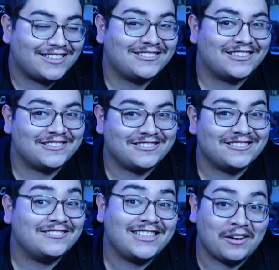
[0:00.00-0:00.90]
I'll talk to you
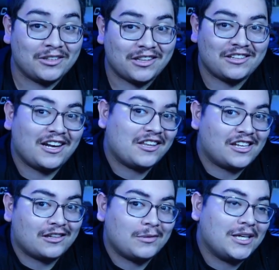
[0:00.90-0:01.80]
soon. Can't wait to see you guys
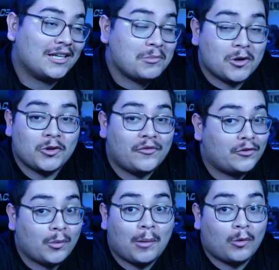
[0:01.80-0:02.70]
next week. Let me know
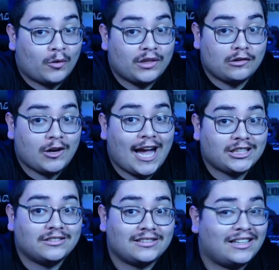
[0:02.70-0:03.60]
if you want more of these
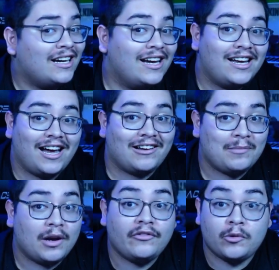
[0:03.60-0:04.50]
reactions, and I'll
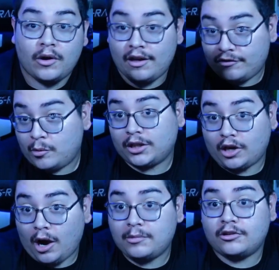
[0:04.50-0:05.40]
keep it up. If you, if you want
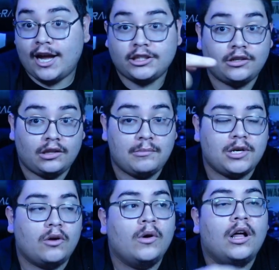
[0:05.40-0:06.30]
the Hobbit reactions, let
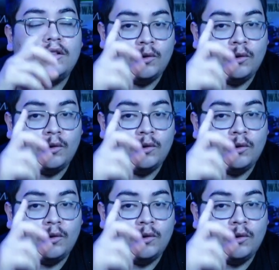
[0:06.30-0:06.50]
me know.